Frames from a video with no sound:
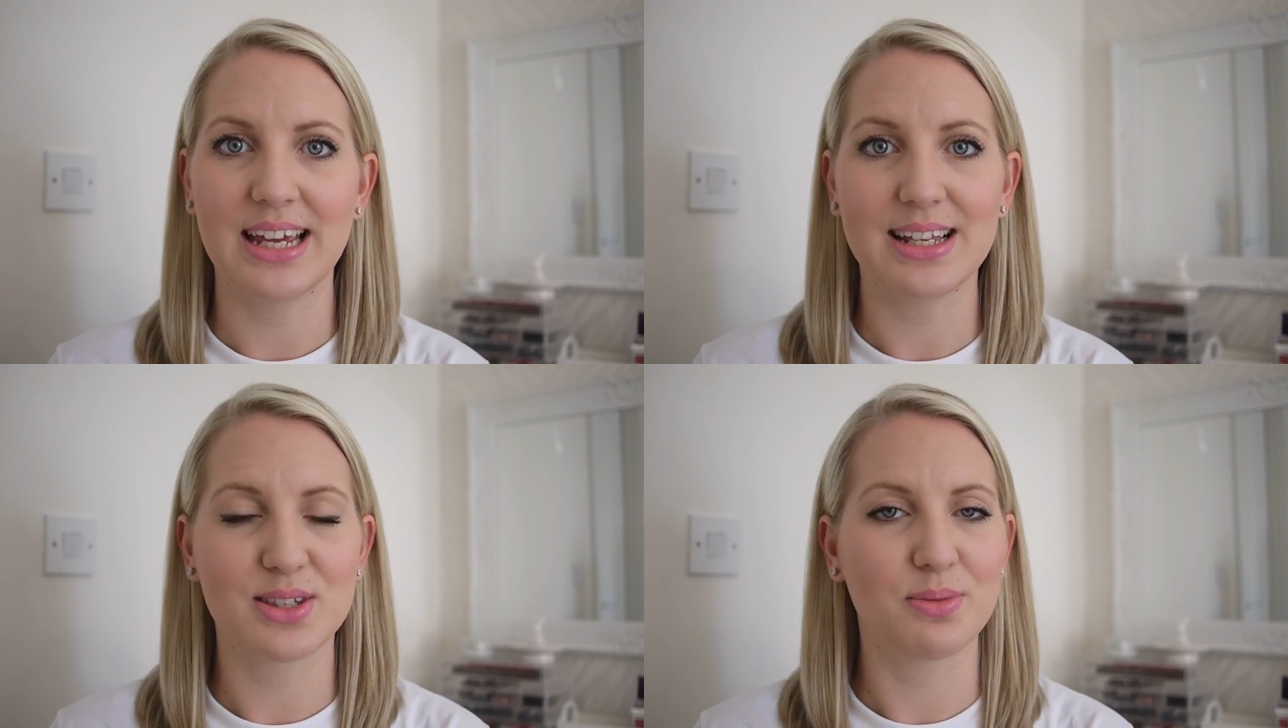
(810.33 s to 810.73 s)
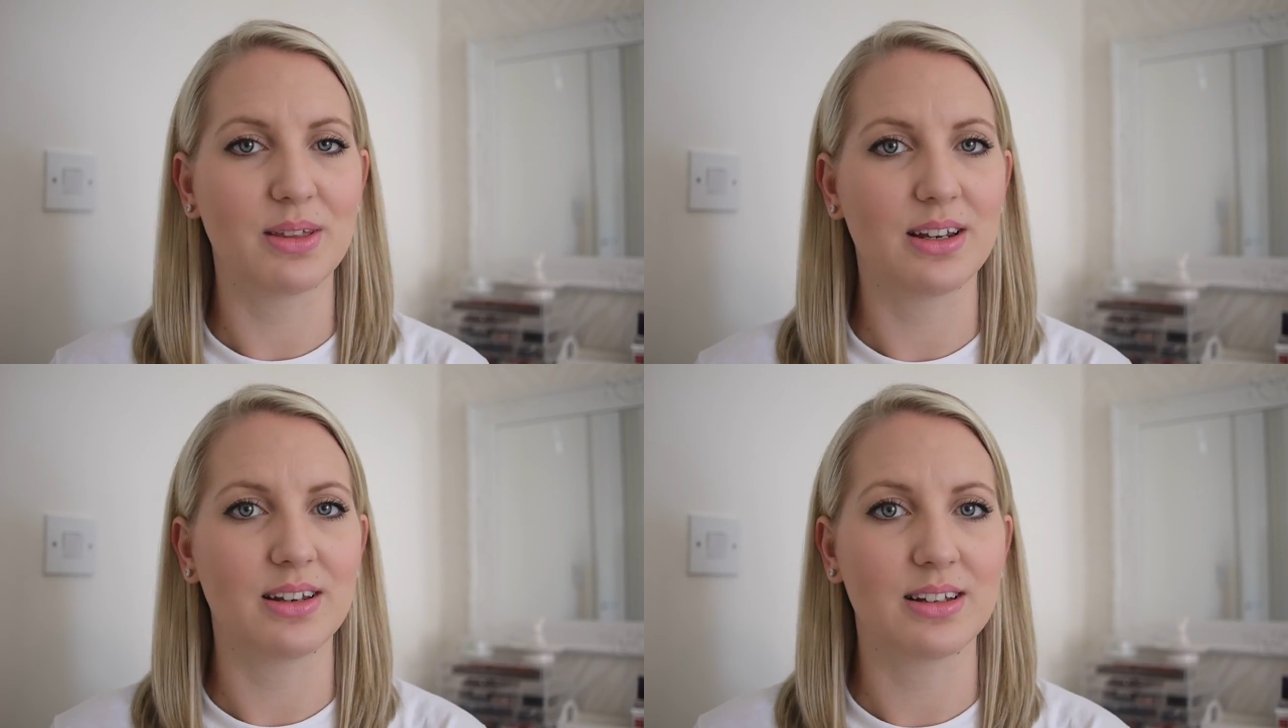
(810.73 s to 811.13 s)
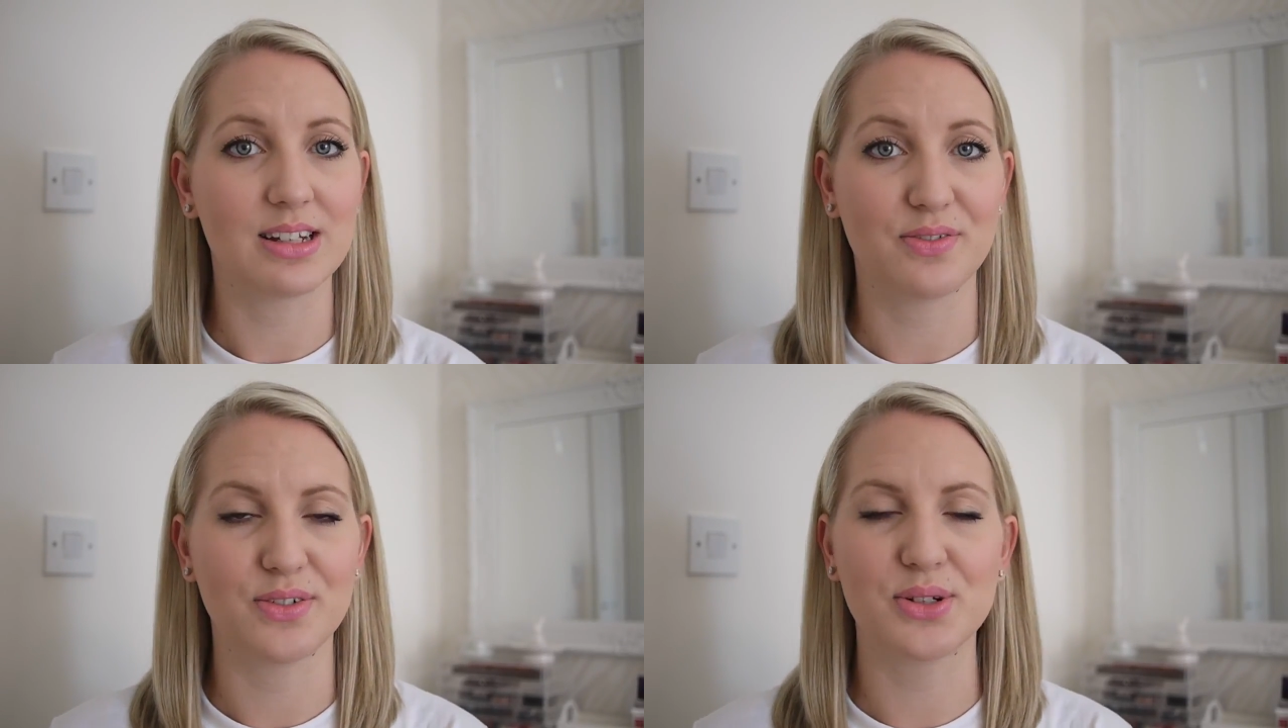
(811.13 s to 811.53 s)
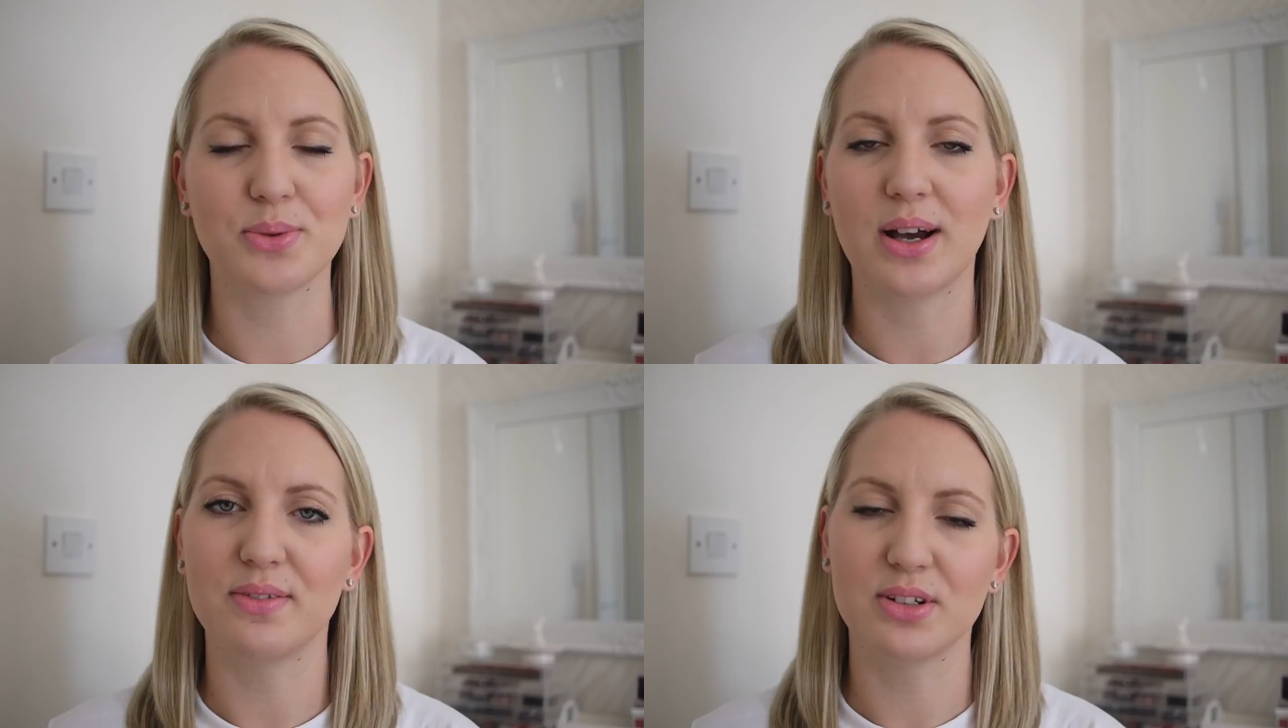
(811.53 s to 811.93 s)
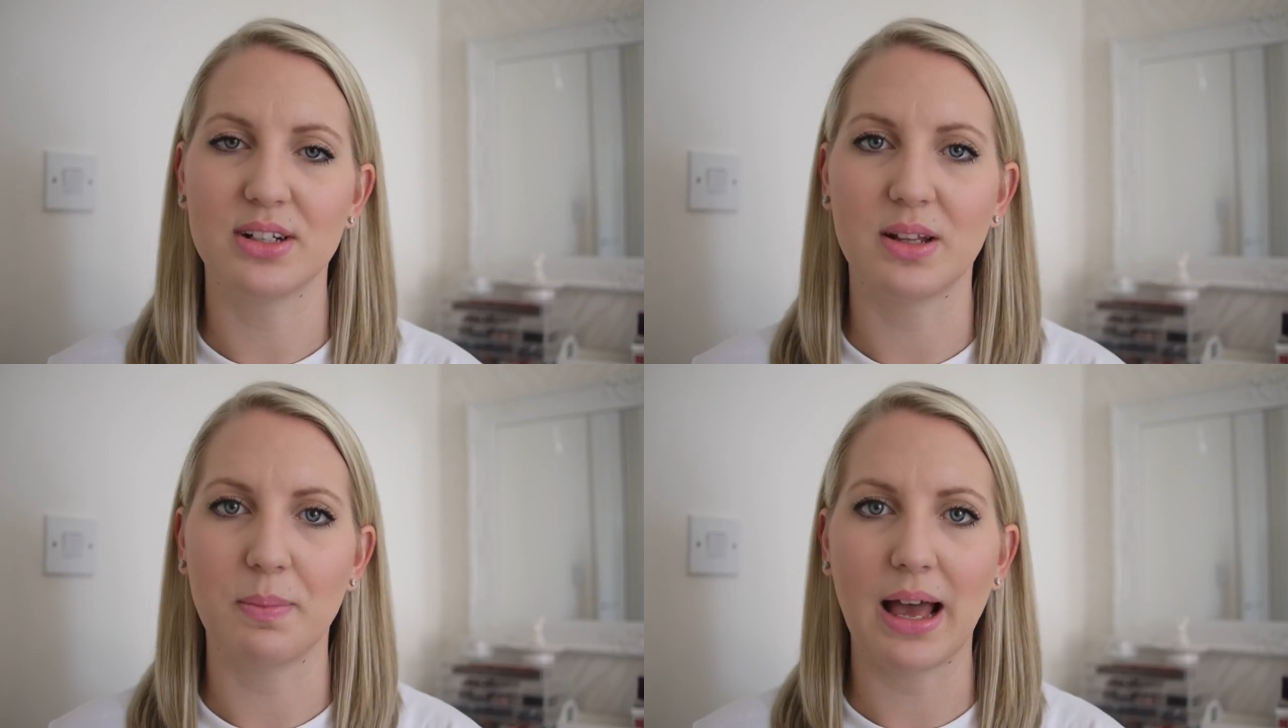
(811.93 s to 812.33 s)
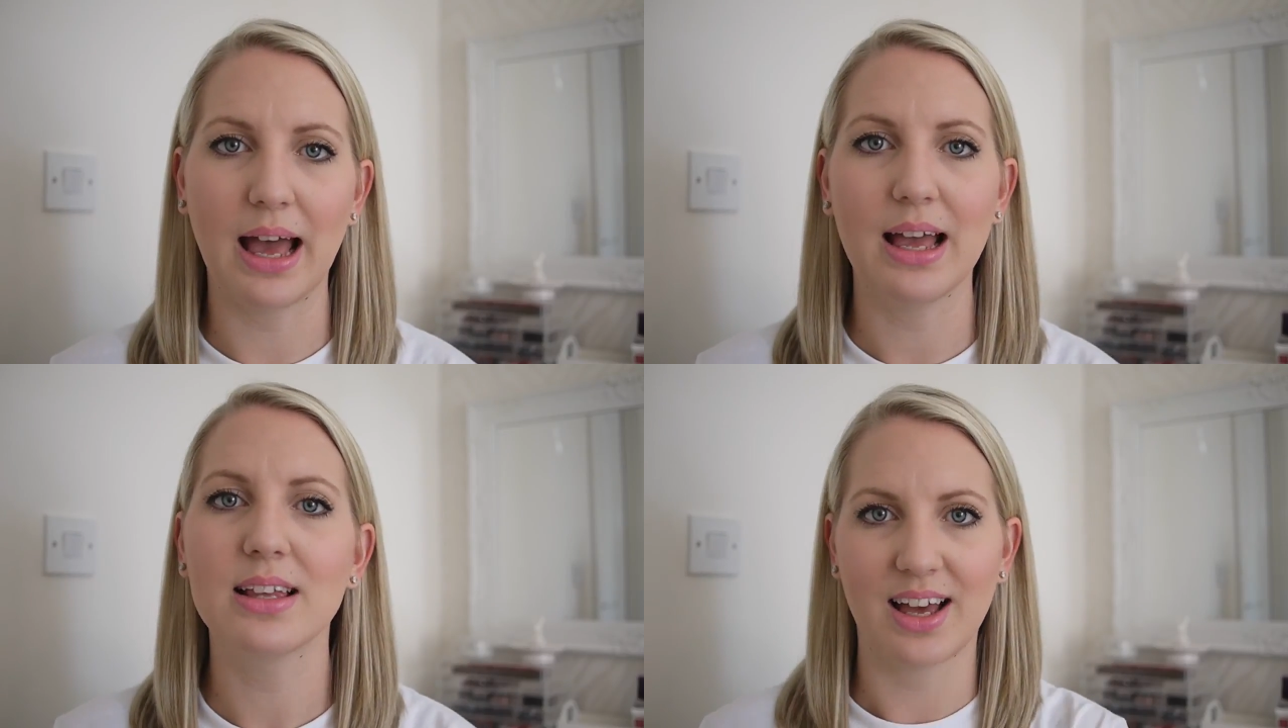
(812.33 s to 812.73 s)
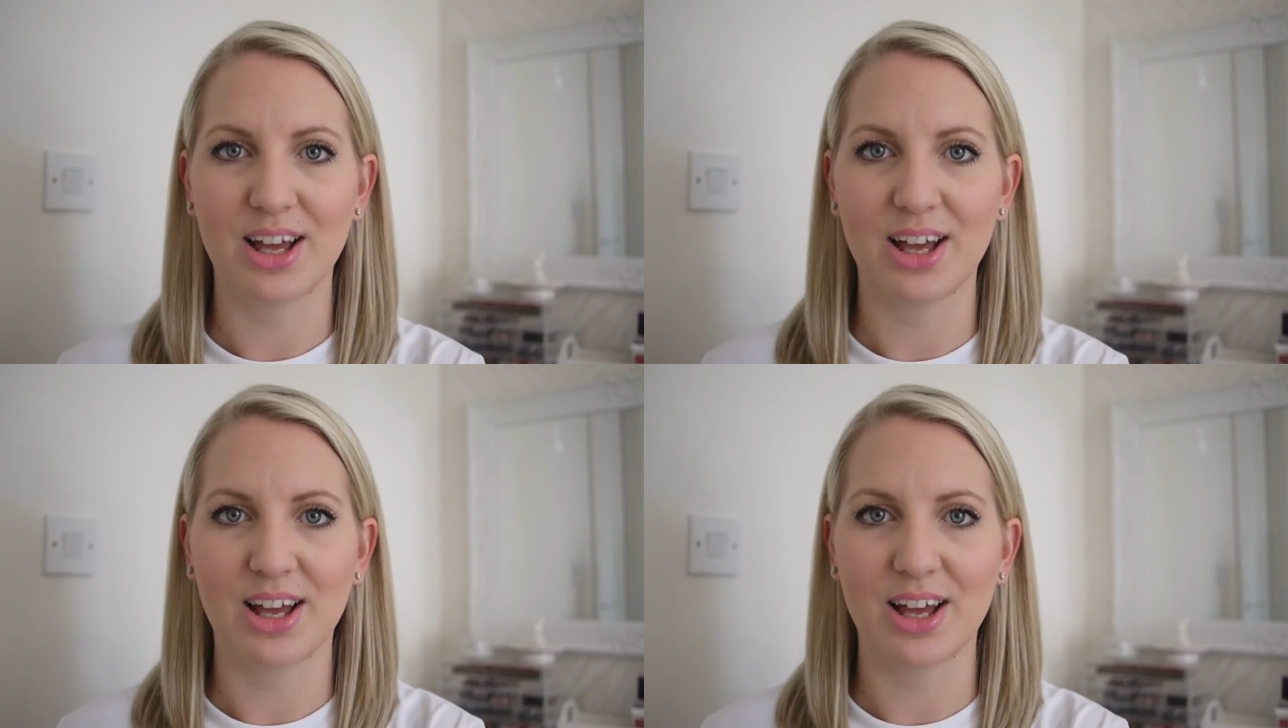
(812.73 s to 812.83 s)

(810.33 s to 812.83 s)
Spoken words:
is something different to what I've done in the past.